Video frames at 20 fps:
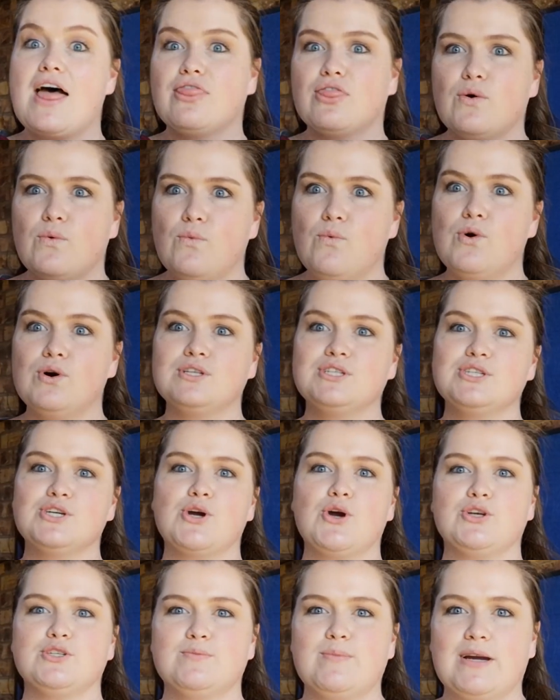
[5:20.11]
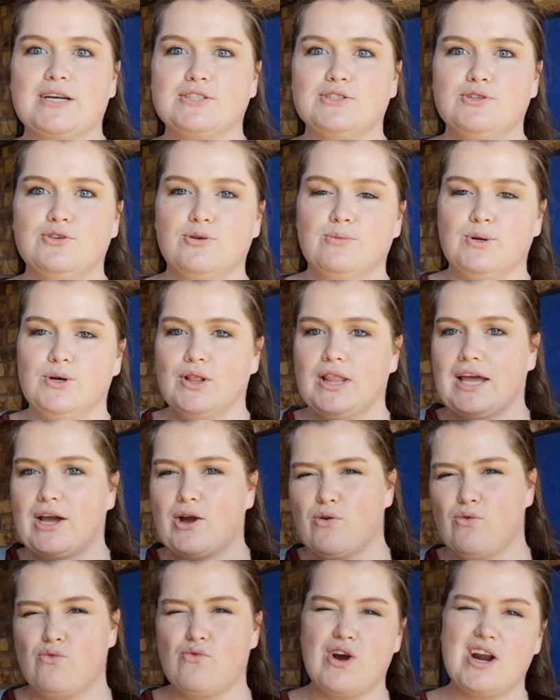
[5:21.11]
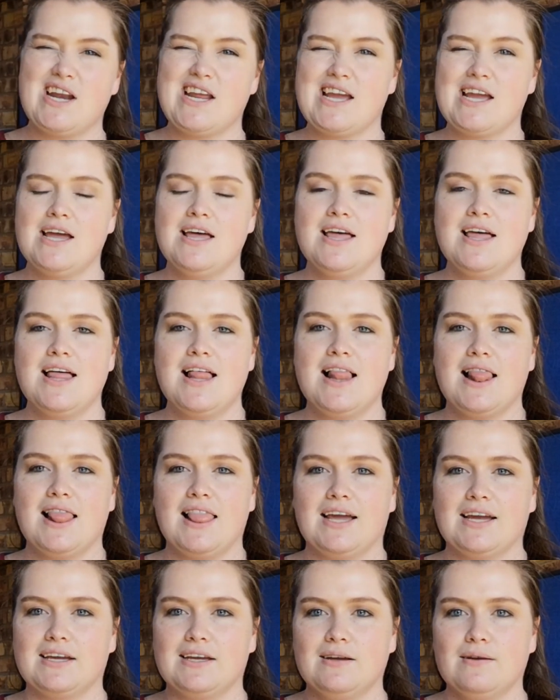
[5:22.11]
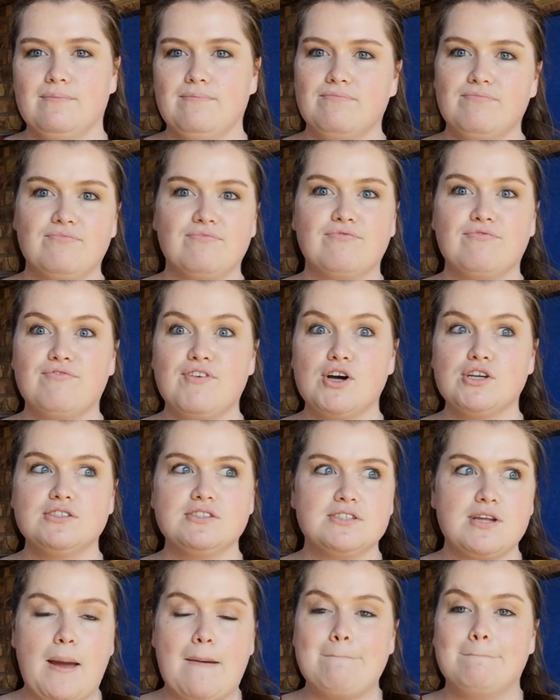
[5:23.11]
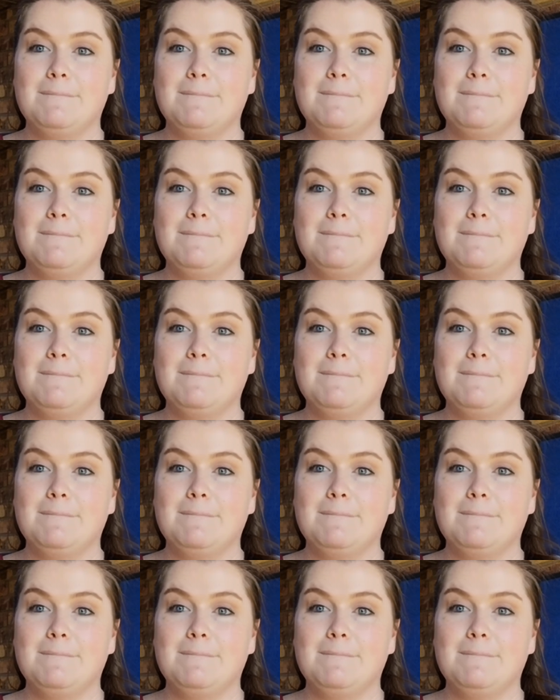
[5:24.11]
and the water goes back to normal, like running like a fast,